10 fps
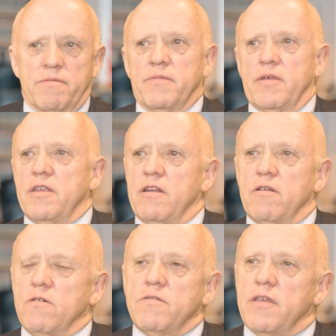In an
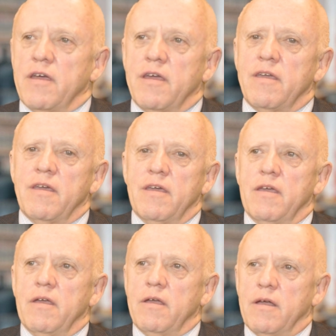old day,
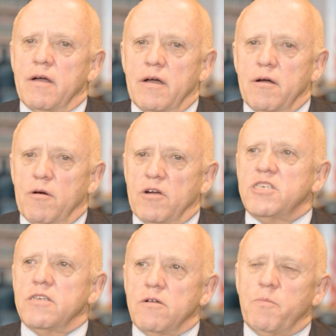a
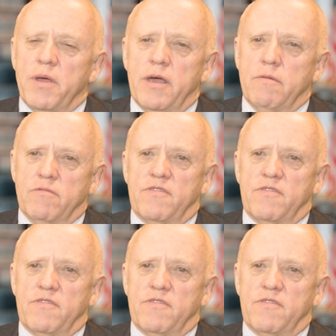single pen would